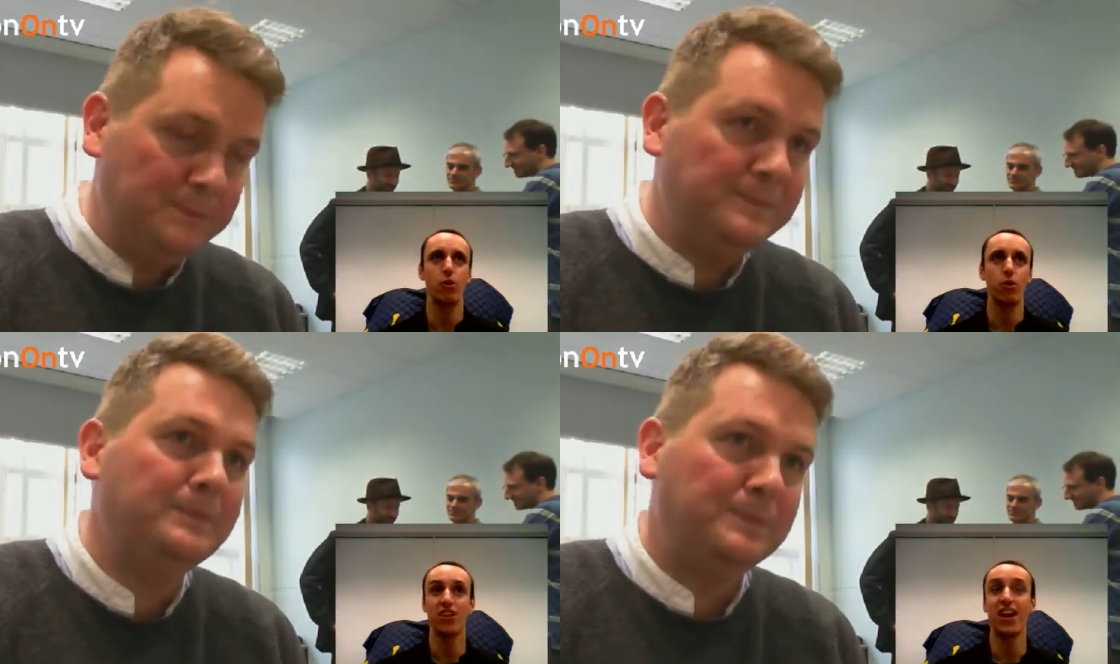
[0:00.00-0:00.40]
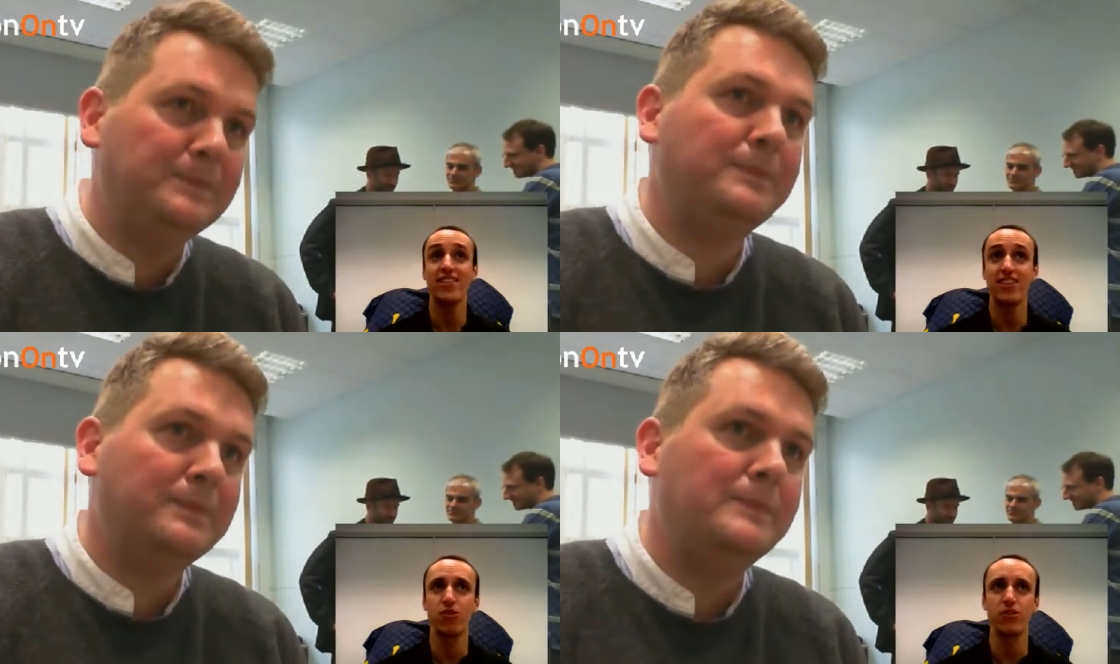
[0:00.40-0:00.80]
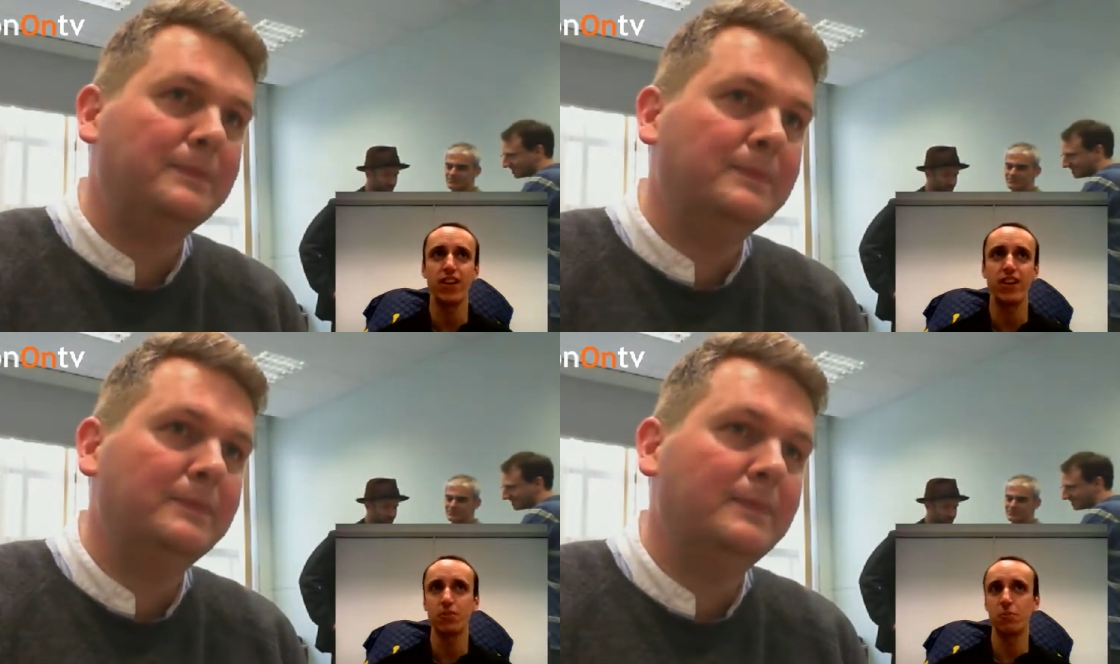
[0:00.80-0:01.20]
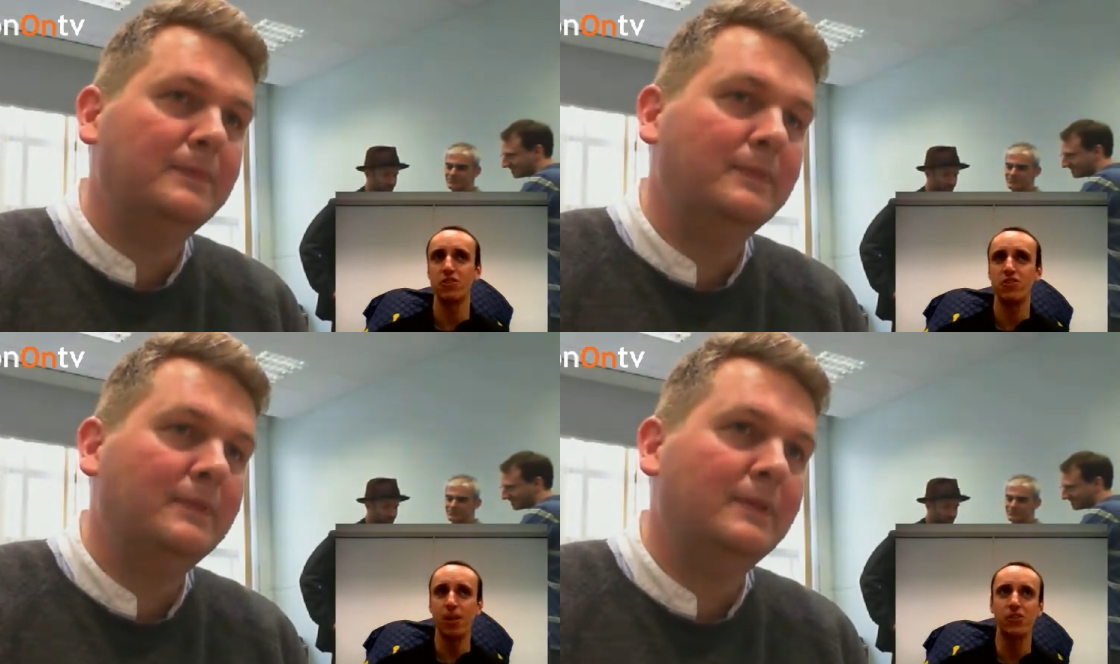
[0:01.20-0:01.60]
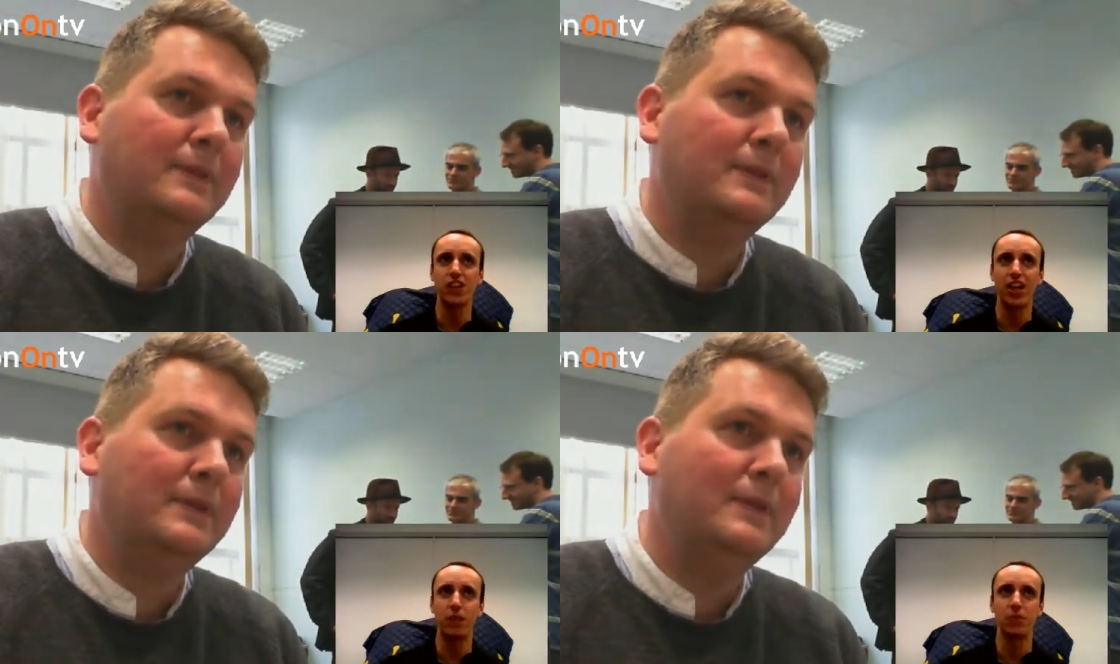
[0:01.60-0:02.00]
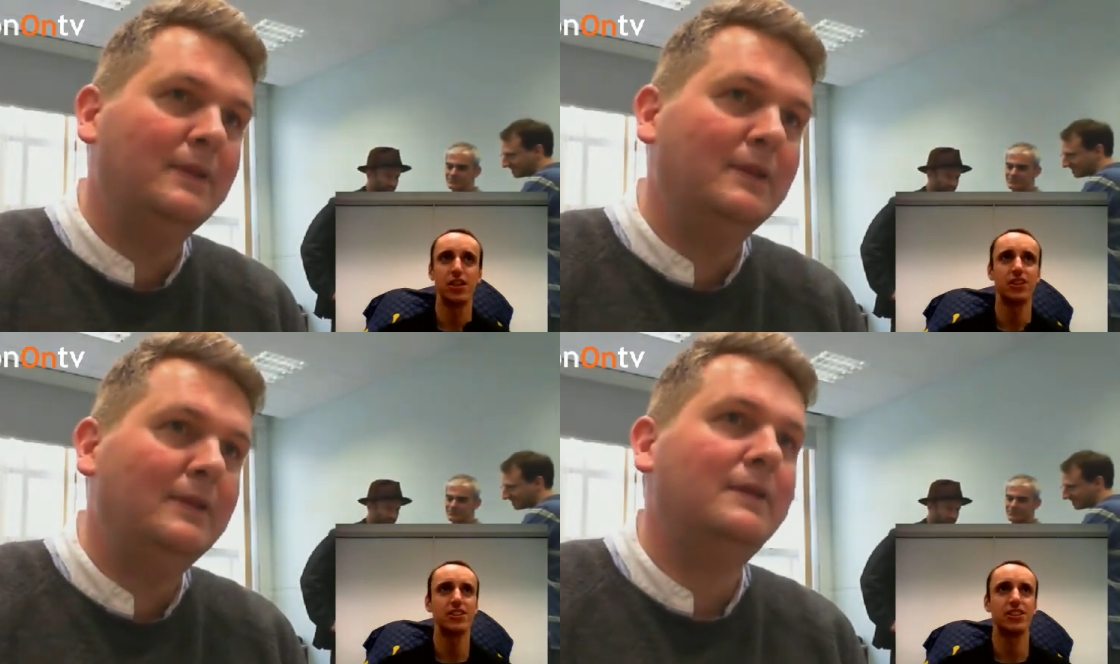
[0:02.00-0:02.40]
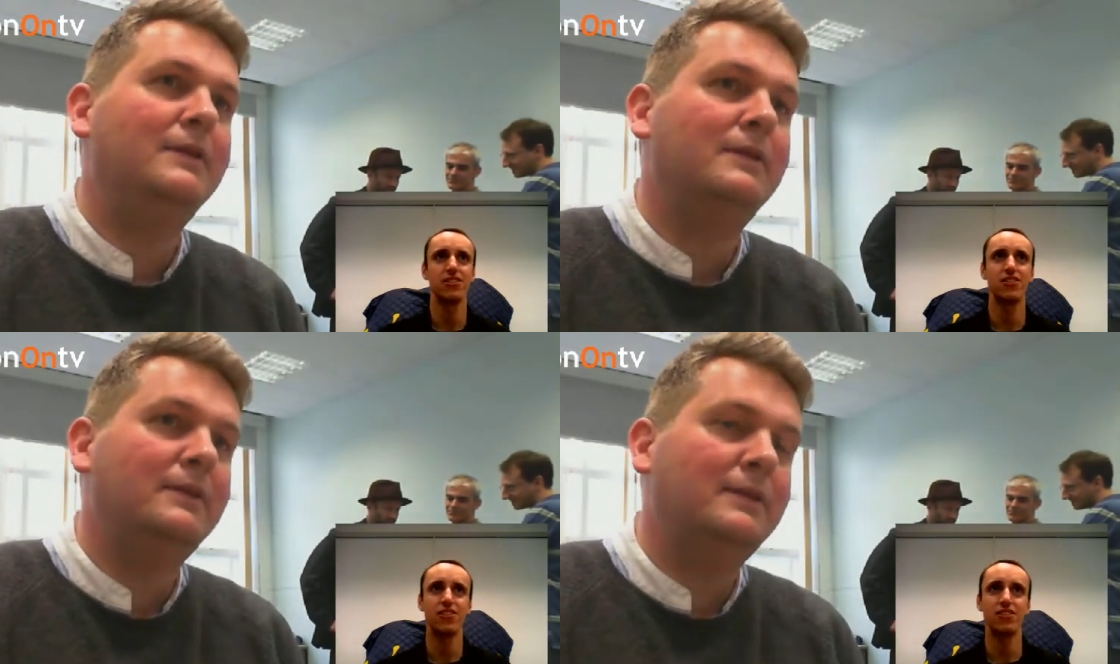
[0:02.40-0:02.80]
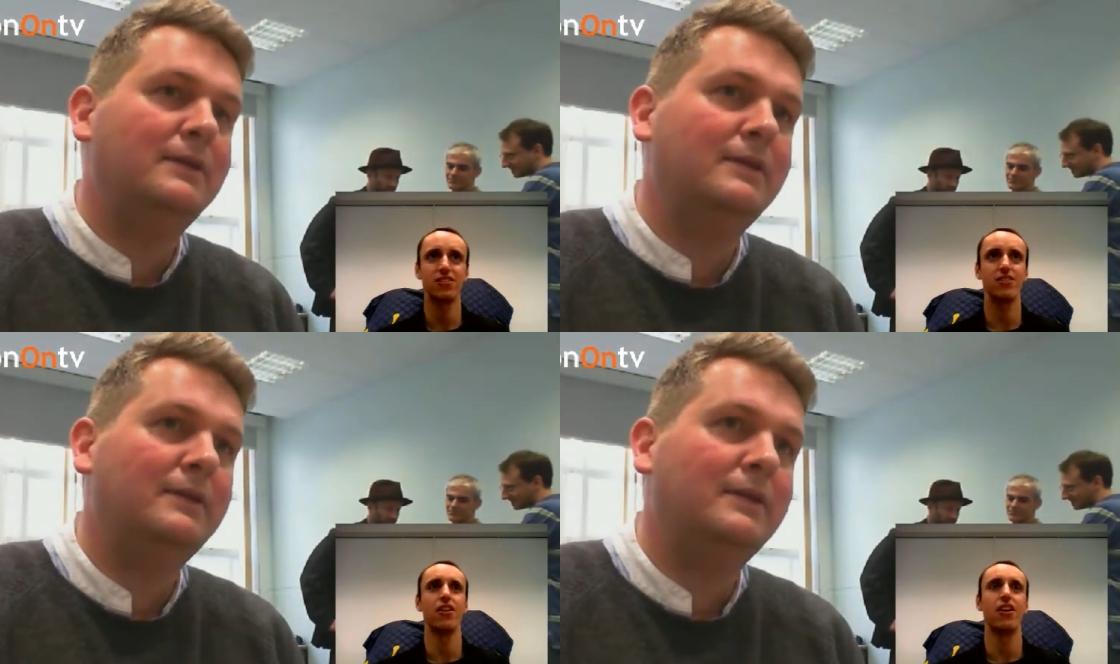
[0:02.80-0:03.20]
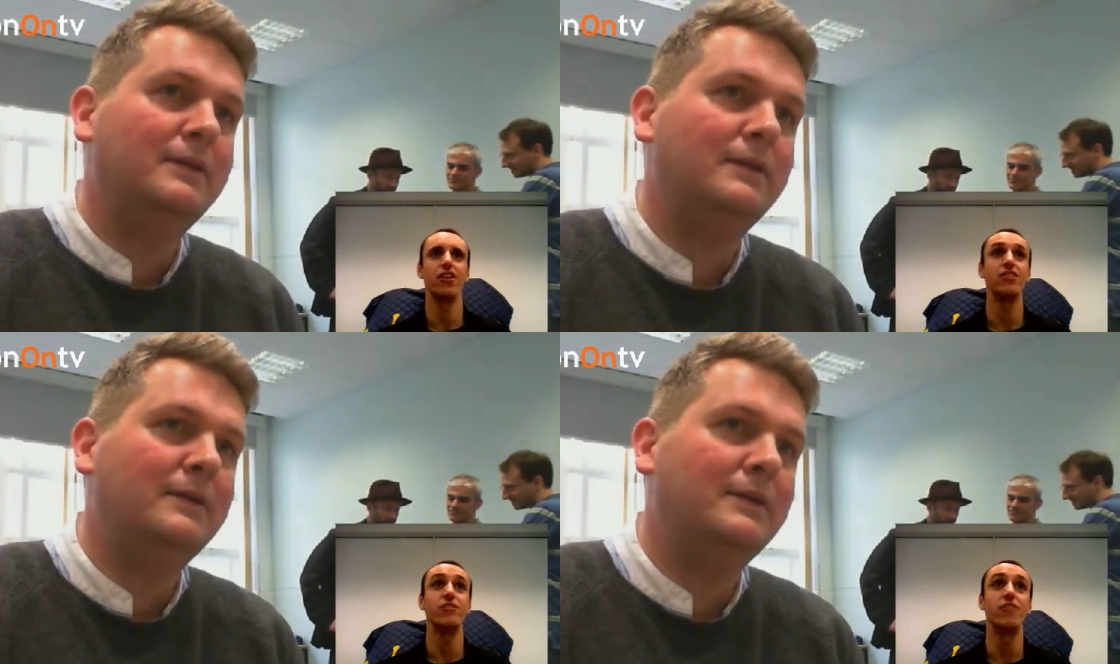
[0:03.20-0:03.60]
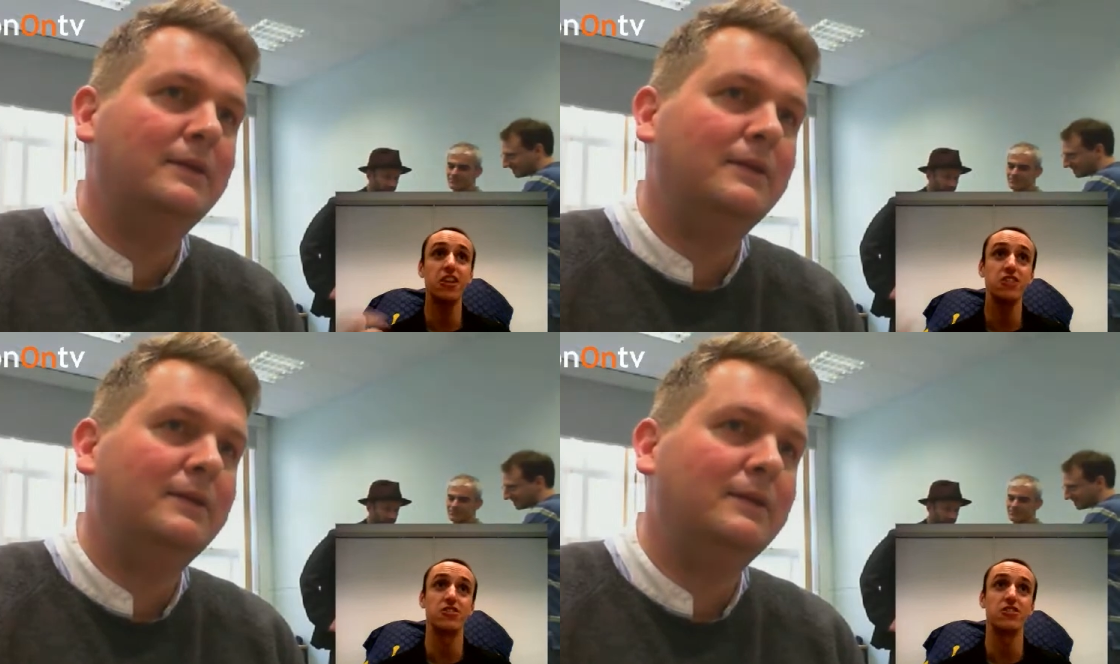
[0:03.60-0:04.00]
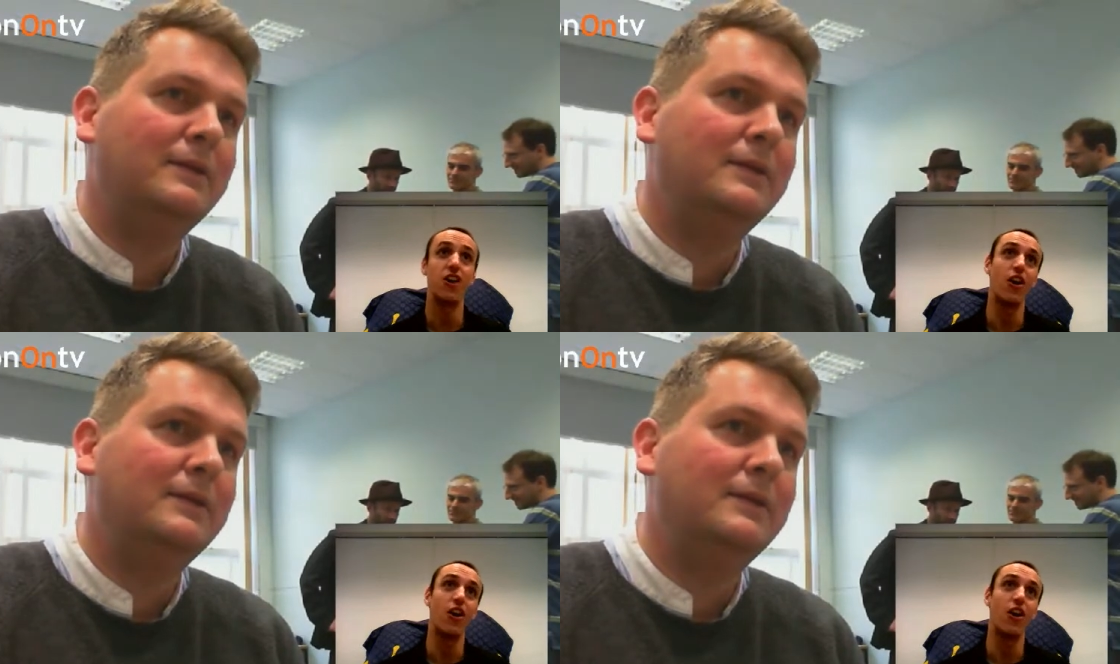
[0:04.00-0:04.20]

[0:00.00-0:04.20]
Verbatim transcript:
Speaker 1: Uh, we want access to that. But at the same time, isn't this uh, an invasion